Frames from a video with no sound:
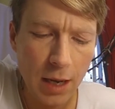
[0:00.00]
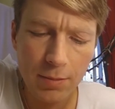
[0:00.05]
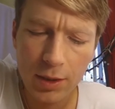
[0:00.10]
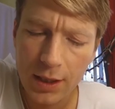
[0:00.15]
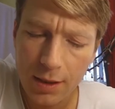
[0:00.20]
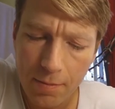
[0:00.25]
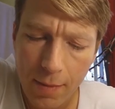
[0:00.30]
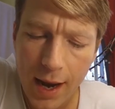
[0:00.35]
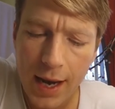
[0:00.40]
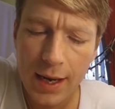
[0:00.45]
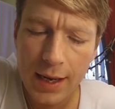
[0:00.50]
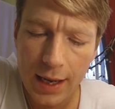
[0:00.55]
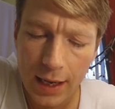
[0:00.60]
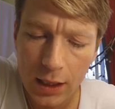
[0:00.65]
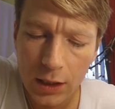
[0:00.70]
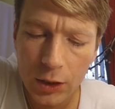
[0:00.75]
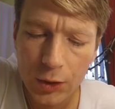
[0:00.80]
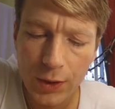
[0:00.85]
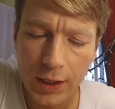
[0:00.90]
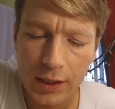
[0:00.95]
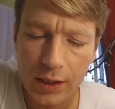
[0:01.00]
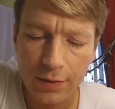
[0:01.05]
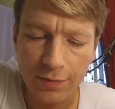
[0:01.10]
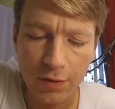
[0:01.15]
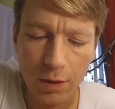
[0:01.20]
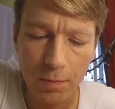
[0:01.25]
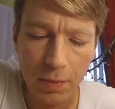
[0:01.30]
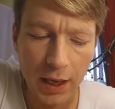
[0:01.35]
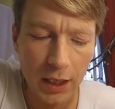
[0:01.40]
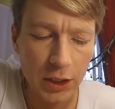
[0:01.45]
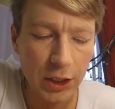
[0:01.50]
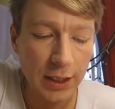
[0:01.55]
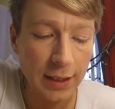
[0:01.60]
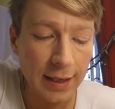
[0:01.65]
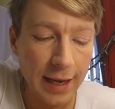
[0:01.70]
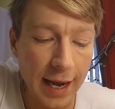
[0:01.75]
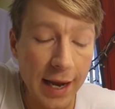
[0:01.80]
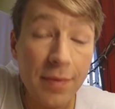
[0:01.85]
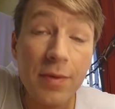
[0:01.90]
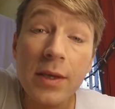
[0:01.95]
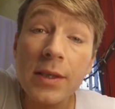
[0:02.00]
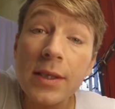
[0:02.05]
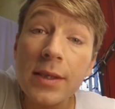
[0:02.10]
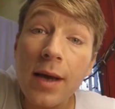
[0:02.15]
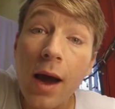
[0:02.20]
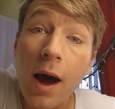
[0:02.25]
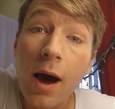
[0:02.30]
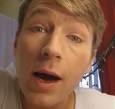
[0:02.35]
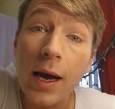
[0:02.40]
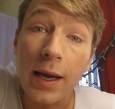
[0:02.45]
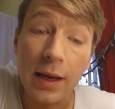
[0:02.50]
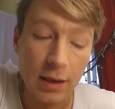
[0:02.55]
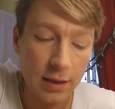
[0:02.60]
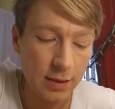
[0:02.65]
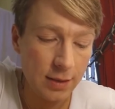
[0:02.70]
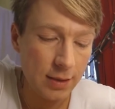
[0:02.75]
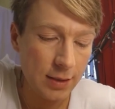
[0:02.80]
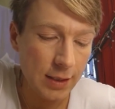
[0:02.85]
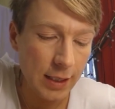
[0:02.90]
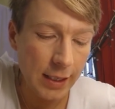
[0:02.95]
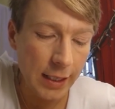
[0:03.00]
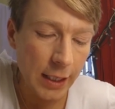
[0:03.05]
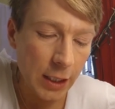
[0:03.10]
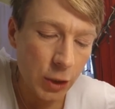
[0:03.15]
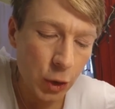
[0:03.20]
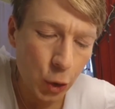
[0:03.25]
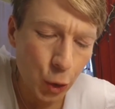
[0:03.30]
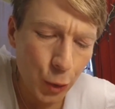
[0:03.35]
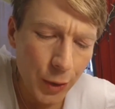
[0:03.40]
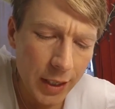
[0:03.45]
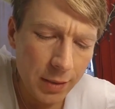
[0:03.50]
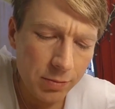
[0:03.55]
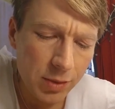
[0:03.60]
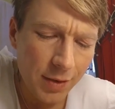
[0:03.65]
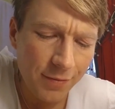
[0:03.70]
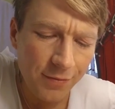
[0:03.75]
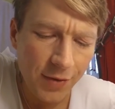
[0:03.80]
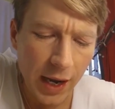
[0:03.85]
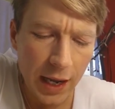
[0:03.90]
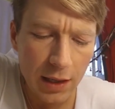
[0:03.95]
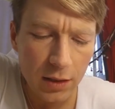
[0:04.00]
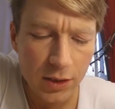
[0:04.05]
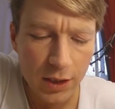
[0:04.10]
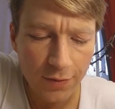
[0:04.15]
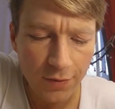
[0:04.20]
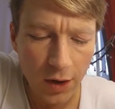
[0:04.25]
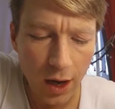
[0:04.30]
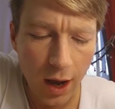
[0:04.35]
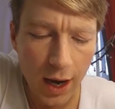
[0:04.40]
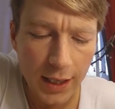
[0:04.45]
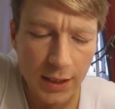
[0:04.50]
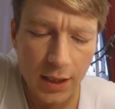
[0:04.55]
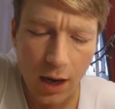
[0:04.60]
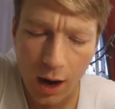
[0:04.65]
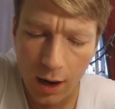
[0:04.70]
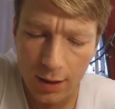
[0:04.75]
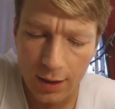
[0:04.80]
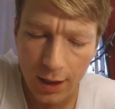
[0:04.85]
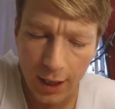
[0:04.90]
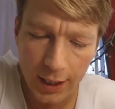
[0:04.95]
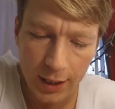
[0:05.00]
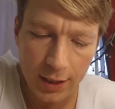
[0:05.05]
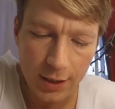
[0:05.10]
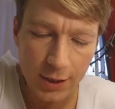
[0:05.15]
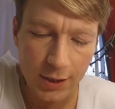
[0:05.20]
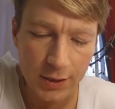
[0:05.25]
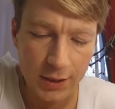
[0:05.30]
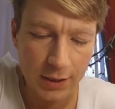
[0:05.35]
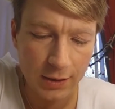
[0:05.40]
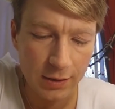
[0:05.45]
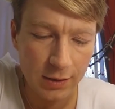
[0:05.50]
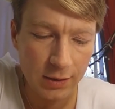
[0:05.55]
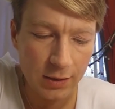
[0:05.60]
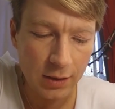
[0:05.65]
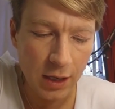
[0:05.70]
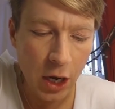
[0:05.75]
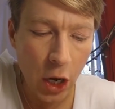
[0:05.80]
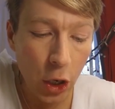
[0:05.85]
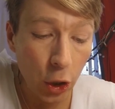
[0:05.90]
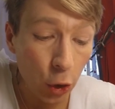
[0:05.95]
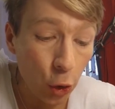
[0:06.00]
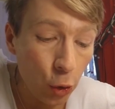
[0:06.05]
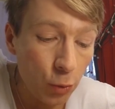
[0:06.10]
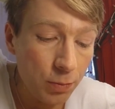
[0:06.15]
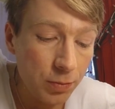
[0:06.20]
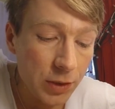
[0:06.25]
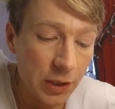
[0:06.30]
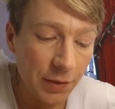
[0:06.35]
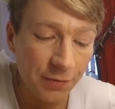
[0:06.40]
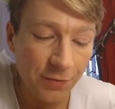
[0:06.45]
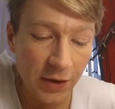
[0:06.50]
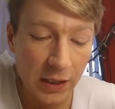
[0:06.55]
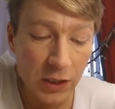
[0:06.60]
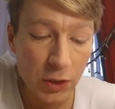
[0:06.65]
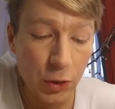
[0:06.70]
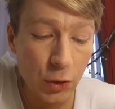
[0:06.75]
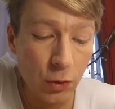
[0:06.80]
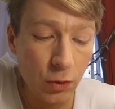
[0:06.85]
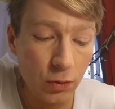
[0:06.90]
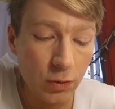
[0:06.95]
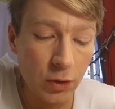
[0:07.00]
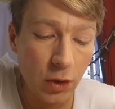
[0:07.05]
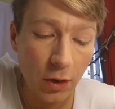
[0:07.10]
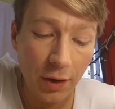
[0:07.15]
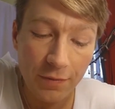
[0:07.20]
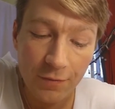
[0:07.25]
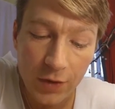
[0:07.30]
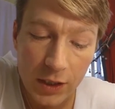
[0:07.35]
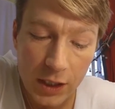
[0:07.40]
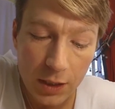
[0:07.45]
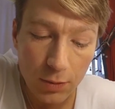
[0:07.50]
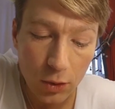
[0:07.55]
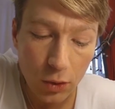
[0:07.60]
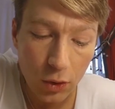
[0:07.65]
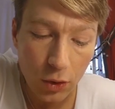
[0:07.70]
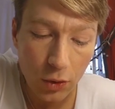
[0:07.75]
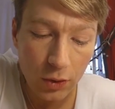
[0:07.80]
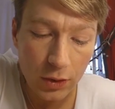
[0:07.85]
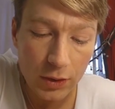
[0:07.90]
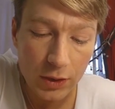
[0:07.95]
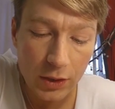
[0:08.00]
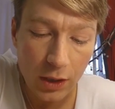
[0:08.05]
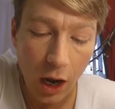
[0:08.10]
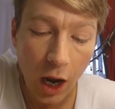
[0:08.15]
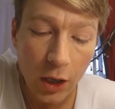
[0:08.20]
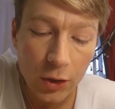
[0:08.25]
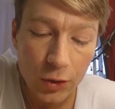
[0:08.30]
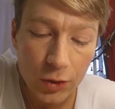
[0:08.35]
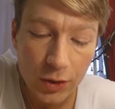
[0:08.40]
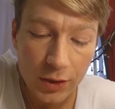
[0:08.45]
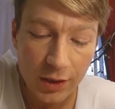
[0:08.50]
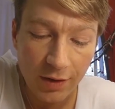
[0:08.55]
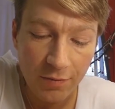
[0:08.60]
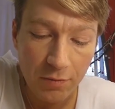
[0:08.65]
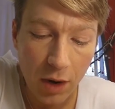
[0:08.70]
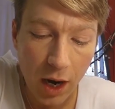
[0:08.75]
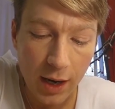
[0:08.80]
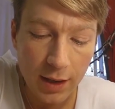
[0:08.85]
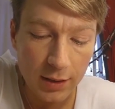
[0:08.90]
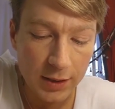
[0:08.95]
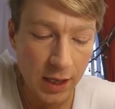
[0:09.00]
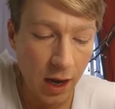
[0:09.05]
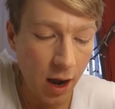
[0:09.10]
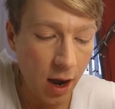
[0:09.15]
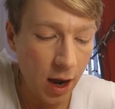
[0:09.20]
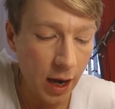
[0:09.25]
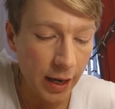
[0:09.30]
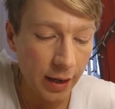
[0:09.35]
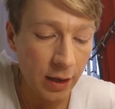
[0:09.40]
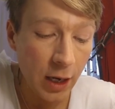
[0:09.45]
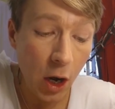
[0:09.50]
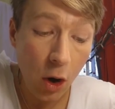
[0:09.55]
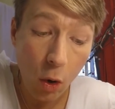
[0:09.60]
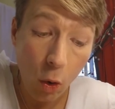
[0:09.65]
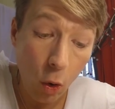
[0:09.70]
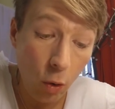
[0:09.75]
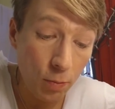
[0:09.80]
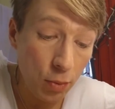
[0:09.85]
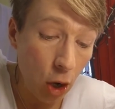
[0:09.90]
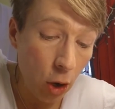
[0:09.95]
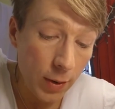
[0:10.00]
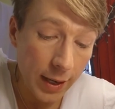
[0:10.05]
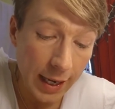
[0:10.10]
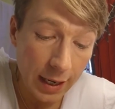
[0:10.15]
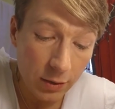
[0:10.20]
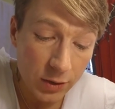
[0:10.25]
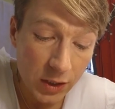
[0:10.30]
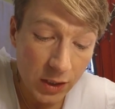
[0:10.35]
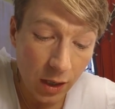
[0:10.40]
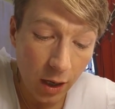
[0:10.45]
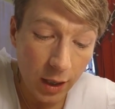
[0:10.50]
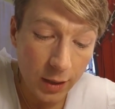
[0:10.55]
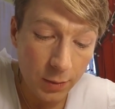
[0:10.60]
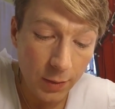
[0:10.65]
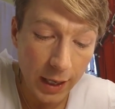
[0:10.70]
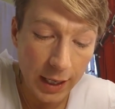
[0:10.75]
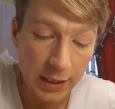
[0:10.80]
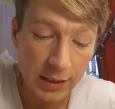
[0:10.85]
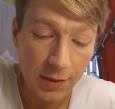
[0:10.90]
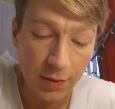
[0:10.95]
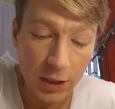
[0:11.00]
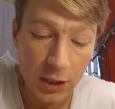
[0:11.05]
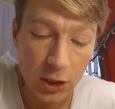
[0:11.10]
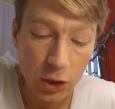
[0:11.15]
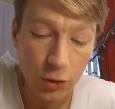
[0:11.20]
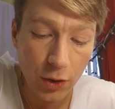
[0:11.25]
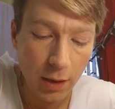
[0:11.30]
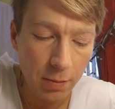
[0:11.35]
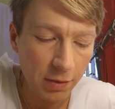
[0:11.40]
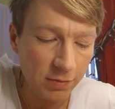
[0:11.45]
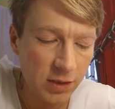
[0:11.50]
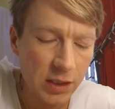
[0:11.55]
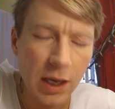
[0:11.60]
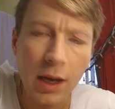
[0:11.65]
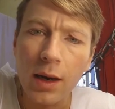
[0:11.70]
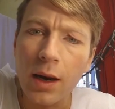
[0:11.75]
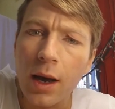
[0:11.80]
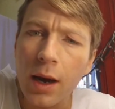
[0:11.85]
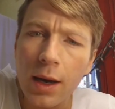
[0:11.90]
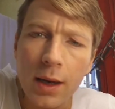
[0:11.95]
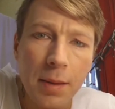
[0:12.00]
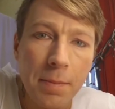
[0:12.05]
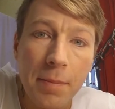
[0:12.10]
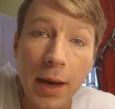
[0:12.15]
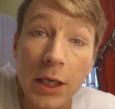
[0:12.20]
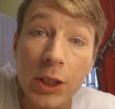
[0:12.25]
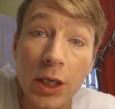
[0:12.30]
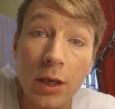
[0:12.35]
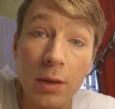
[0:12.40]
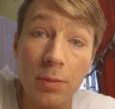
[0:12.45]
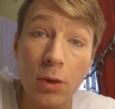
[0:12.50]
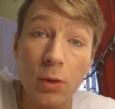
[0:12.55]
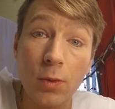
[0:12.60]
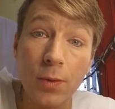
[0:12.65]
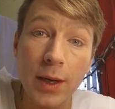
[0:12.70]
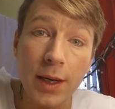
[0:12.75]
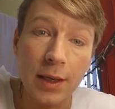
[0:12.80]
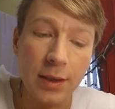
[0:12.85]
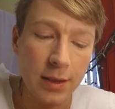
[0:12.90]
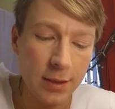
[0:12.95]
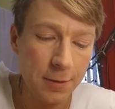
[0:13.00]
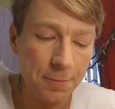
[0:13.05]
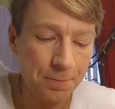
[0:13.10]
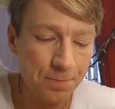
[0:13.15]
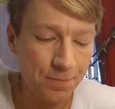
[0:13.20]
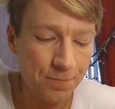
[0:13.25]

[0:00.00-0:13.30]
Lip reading: But the main interest of the picture lay in the sky. Streams and veils of light hung like curtains, looped and festooned on invisible hooks hundreds of miles high, all blowing out sideways in the stream of some unimaginable wind.